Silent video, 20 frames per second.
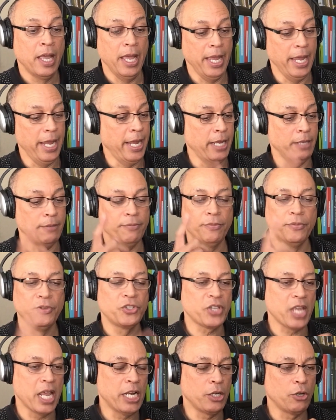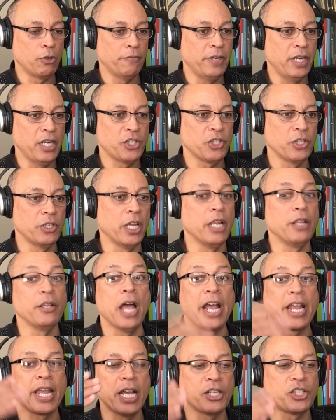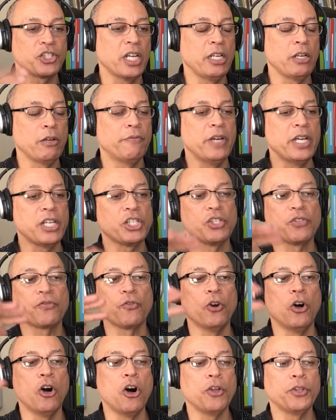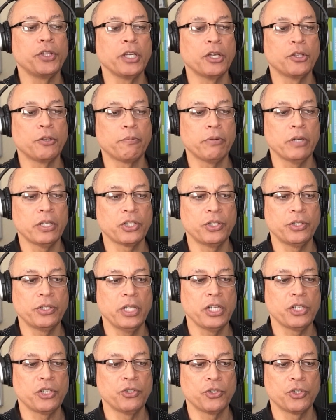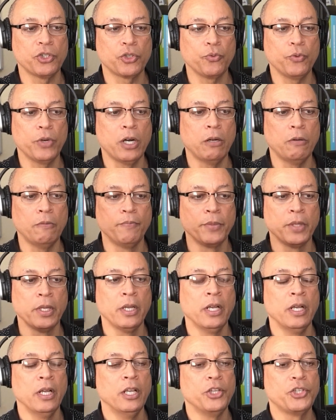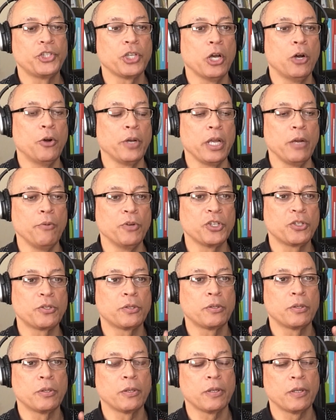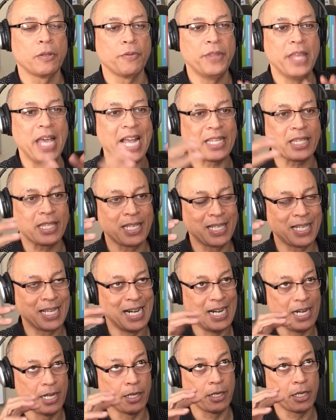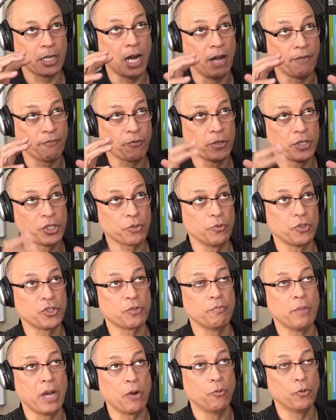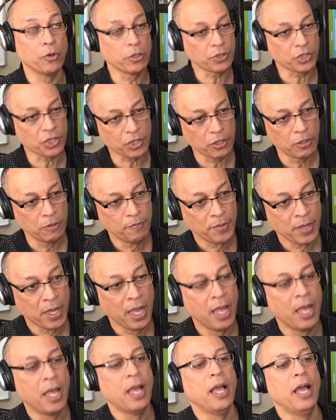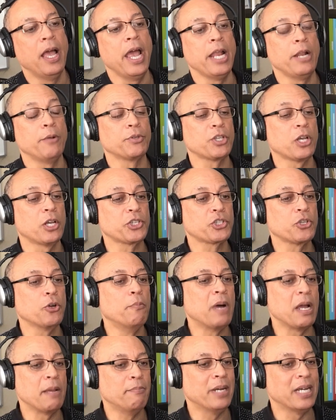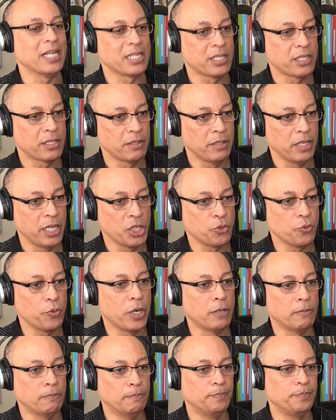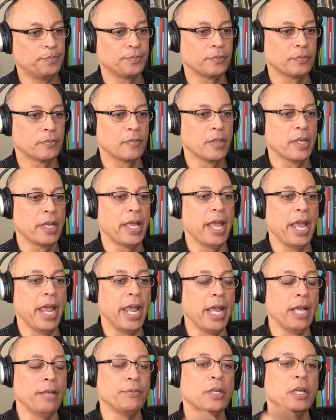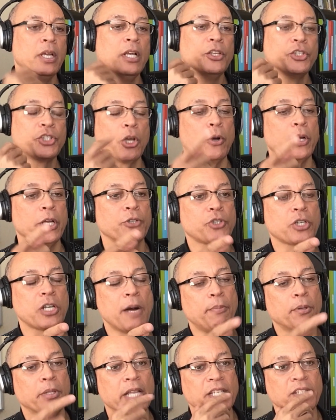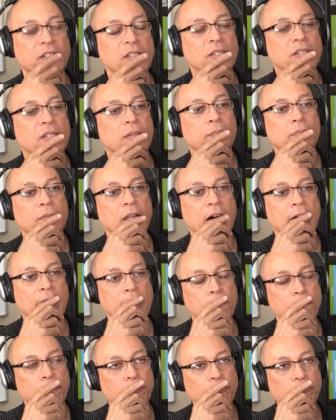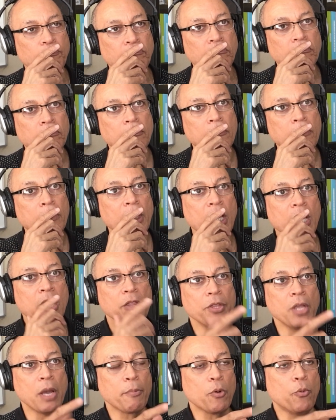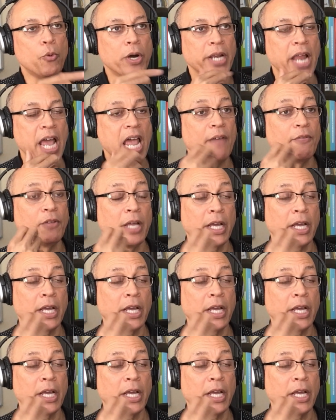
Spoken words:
And standing ovation. And I got standing ovations for all the other presentations as well. So it was, that conference was my worst, and it was also my best as well. And so here's a couple lessons. Number one, I have